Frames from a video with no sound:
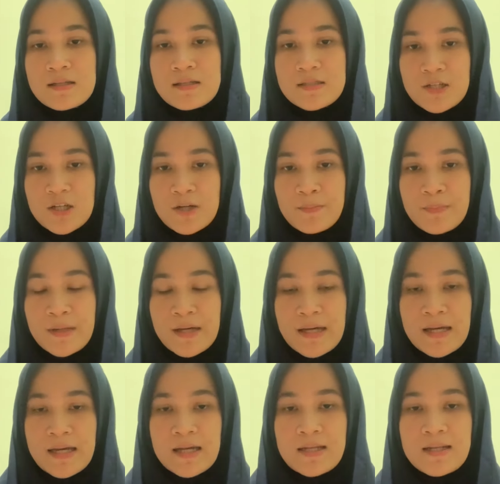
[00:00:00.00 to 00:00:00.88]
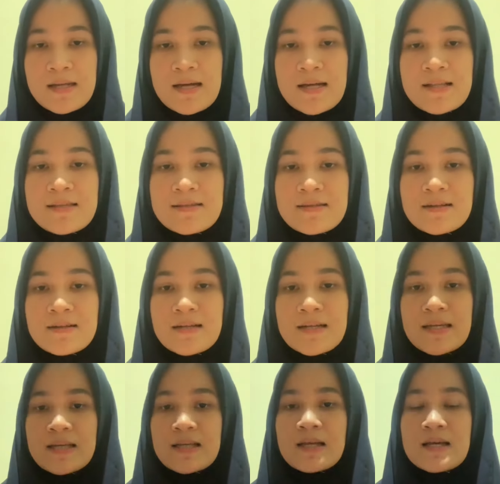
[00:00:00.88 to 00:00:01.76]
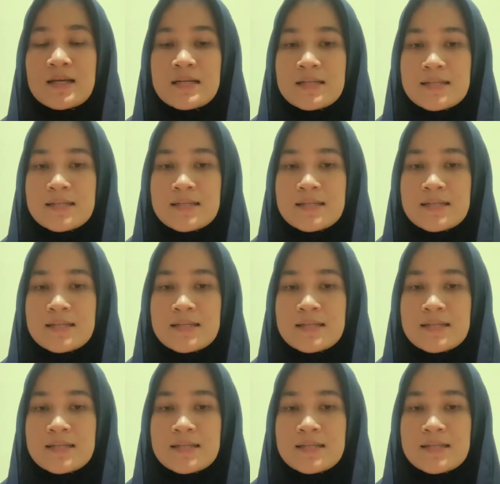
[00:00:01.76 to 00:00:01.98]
job and answering